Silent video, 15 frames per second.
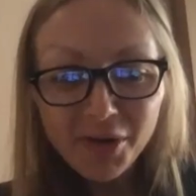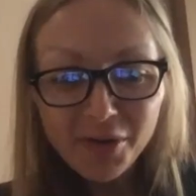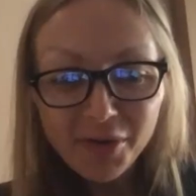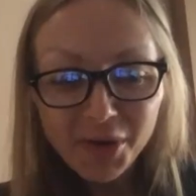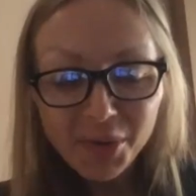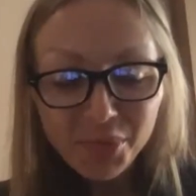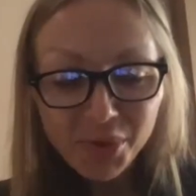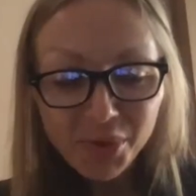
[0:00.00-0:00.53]

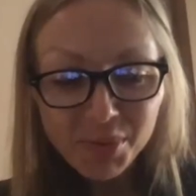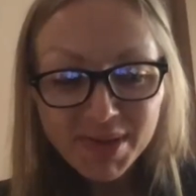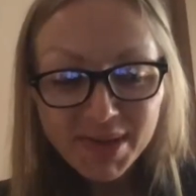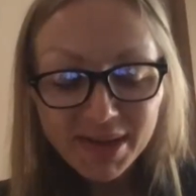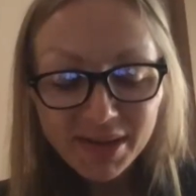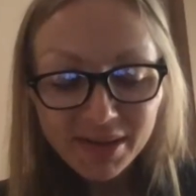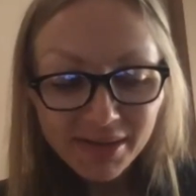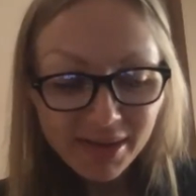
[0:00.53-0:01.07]
very
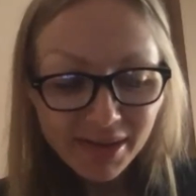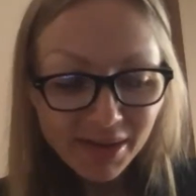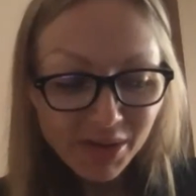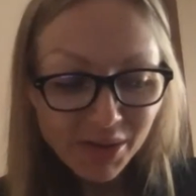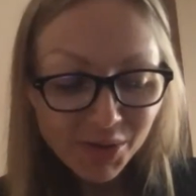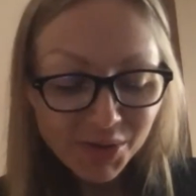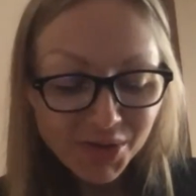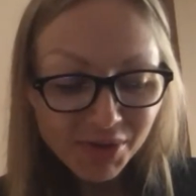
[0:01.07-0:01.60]
promising
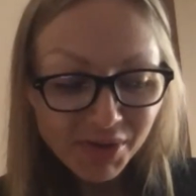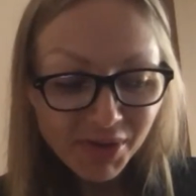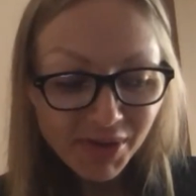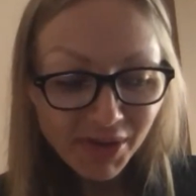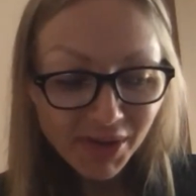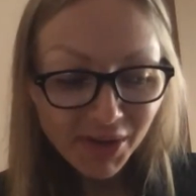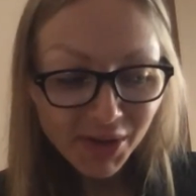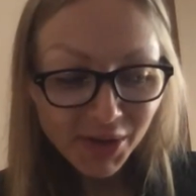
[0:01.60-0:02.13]
uh,
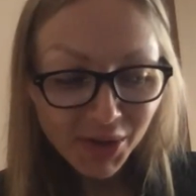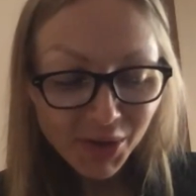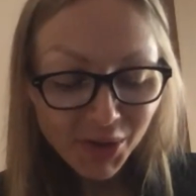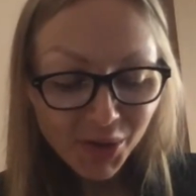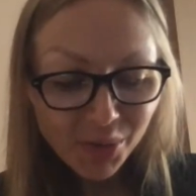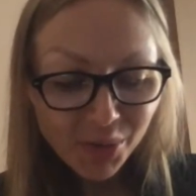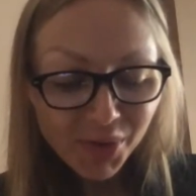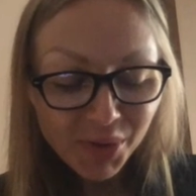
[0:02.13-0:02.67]
longevity uh,
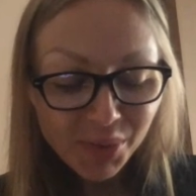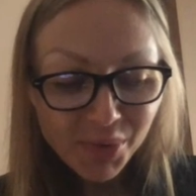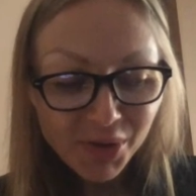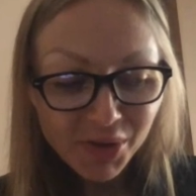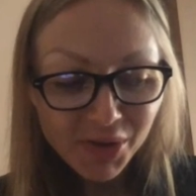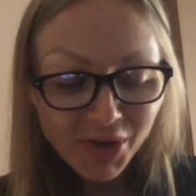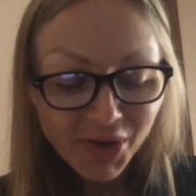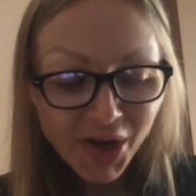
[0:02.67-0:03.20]
company
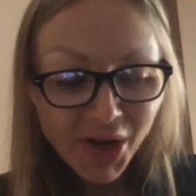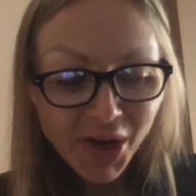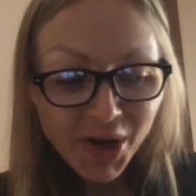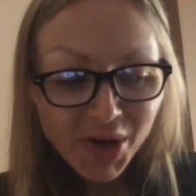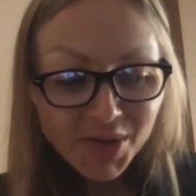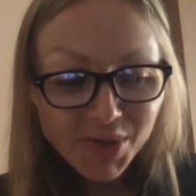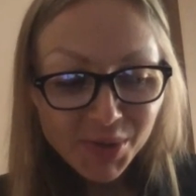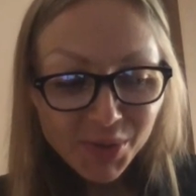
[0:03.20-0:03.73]
builder.
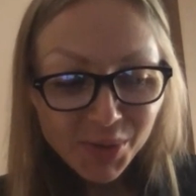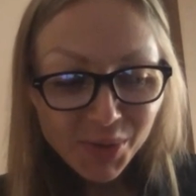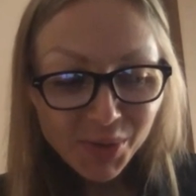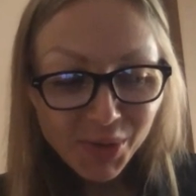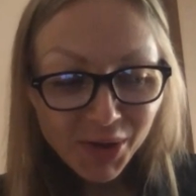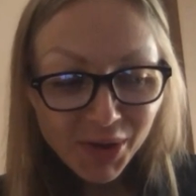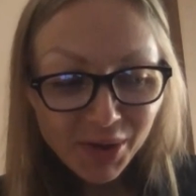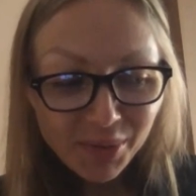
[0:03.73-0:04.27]

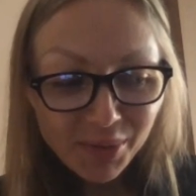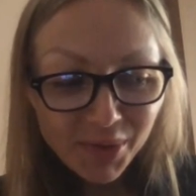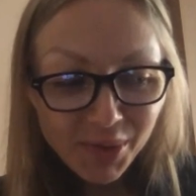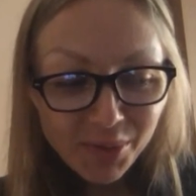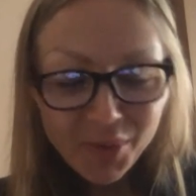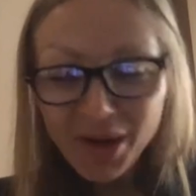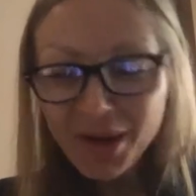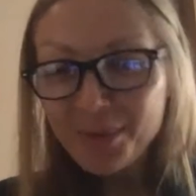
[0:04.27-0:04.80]
So
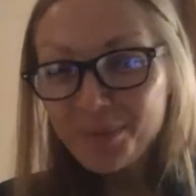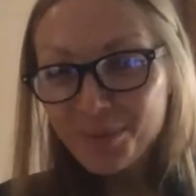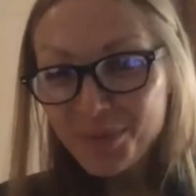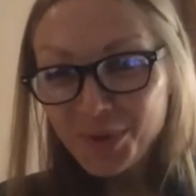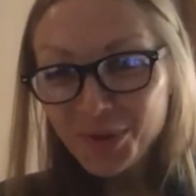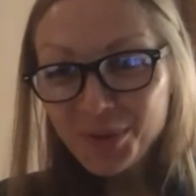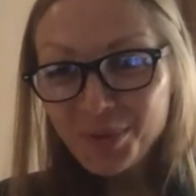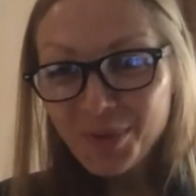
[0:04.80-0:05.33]

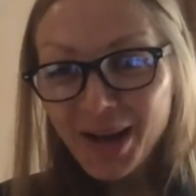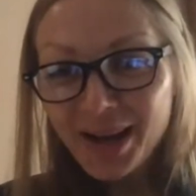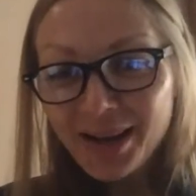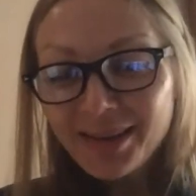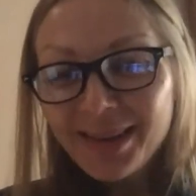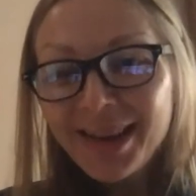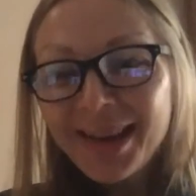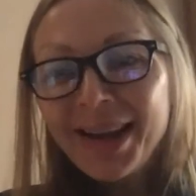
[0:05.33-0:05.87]
bottom
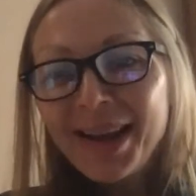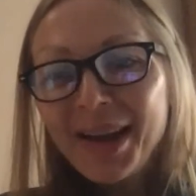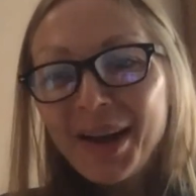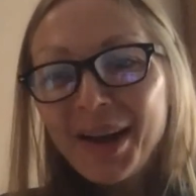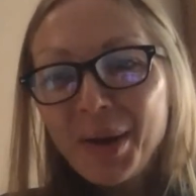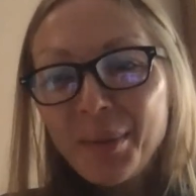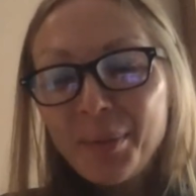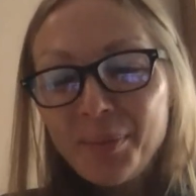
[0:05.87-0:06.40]
line,
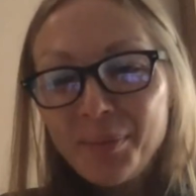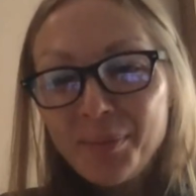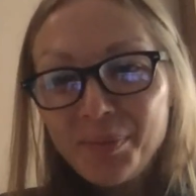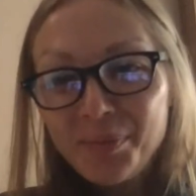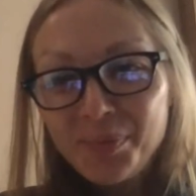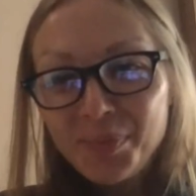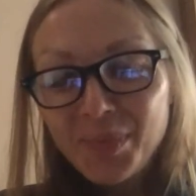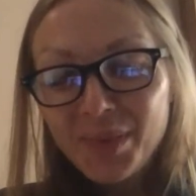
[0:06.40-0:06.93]
um,
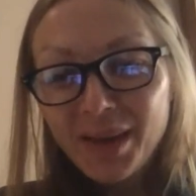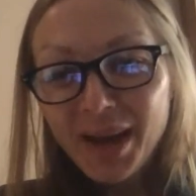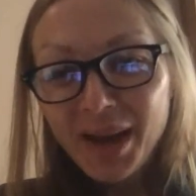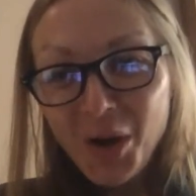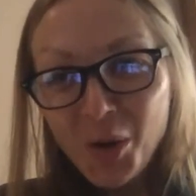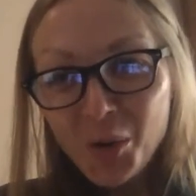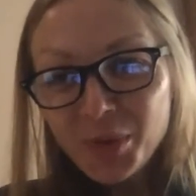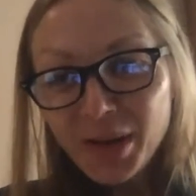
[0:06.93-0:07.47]
I
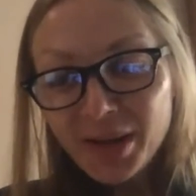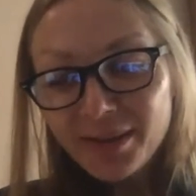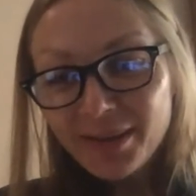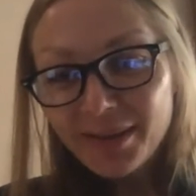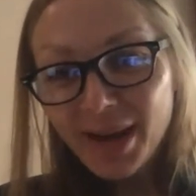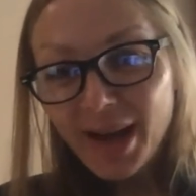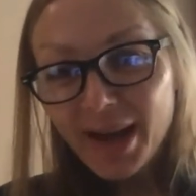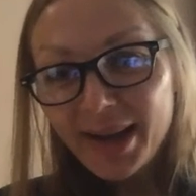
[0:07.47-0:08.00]
hope that
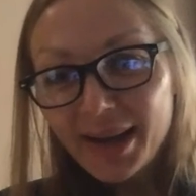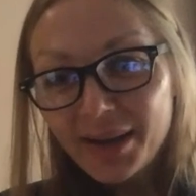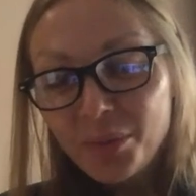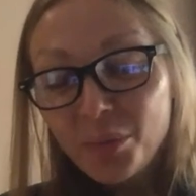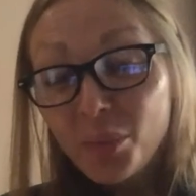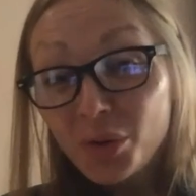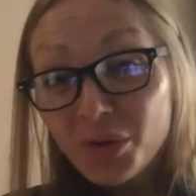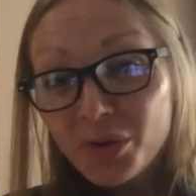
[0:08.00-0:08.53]
I can
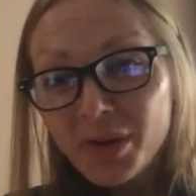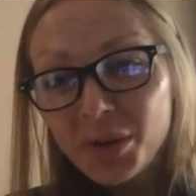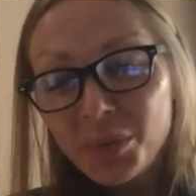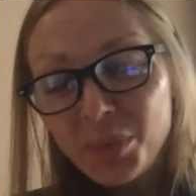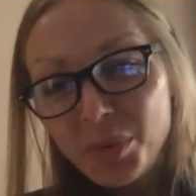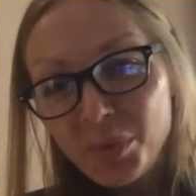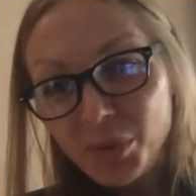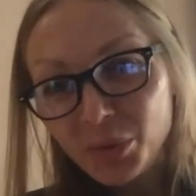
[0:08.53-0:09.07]
motivate
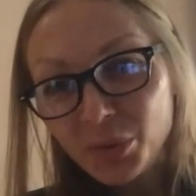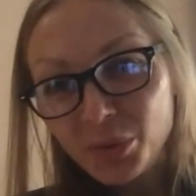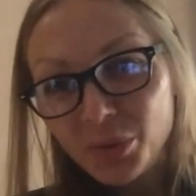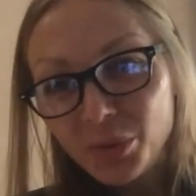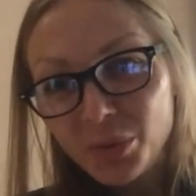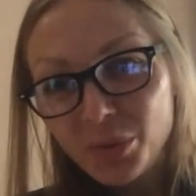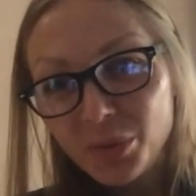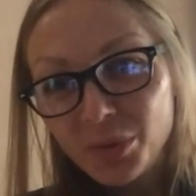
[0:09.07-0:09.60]
people
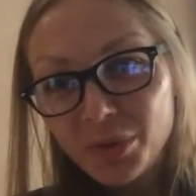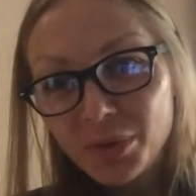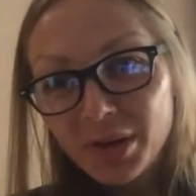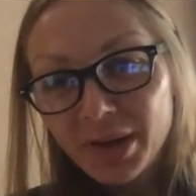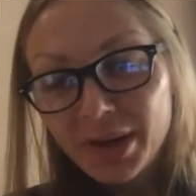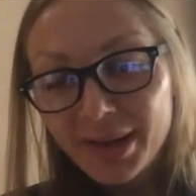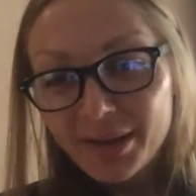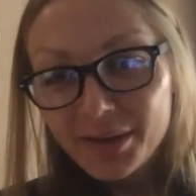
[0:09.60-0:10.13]

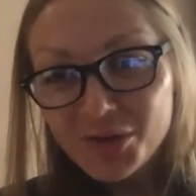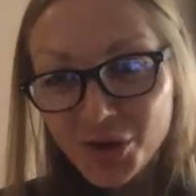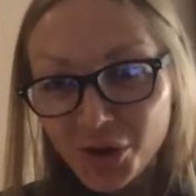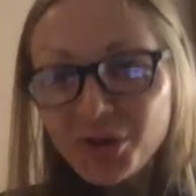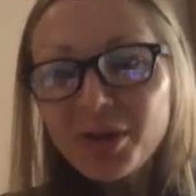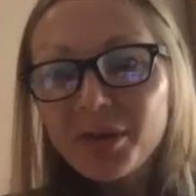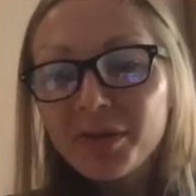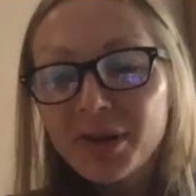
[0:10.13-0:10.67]
to
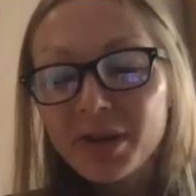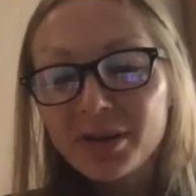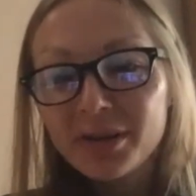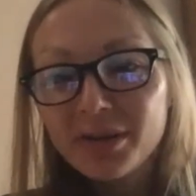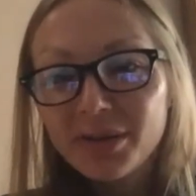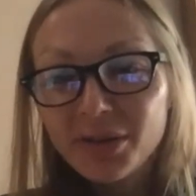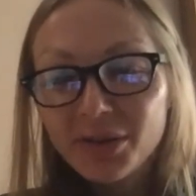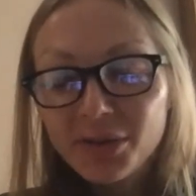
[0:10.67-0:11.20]
join the
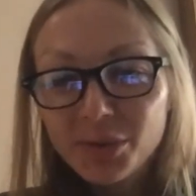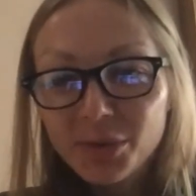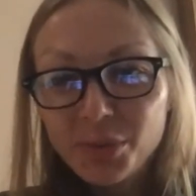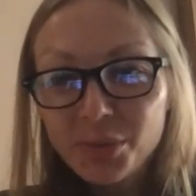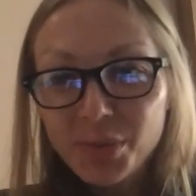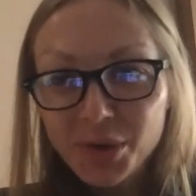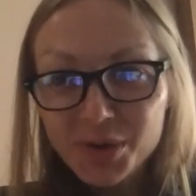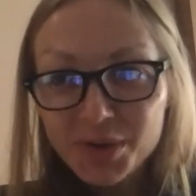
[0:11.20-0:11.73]
field to,
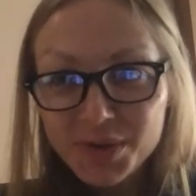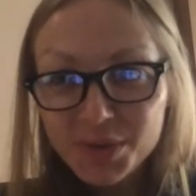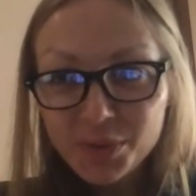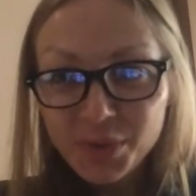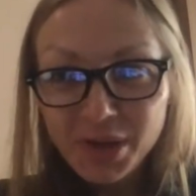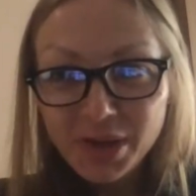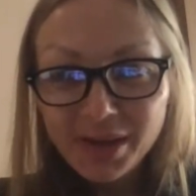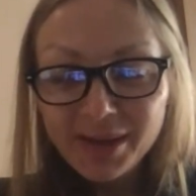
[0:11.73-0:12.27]
because
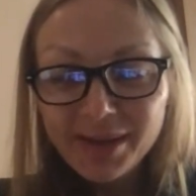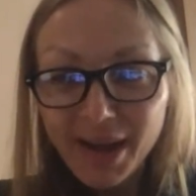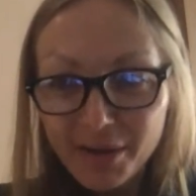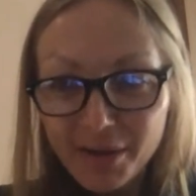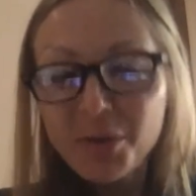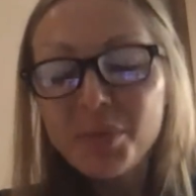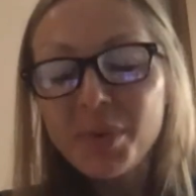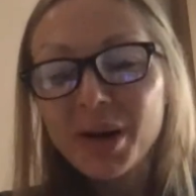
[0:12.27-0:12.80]
we need
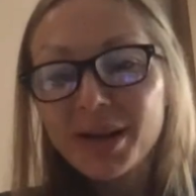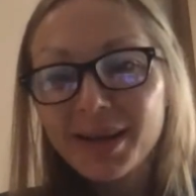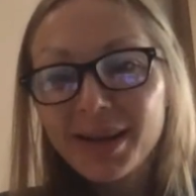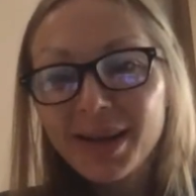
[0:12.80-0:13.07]
everybody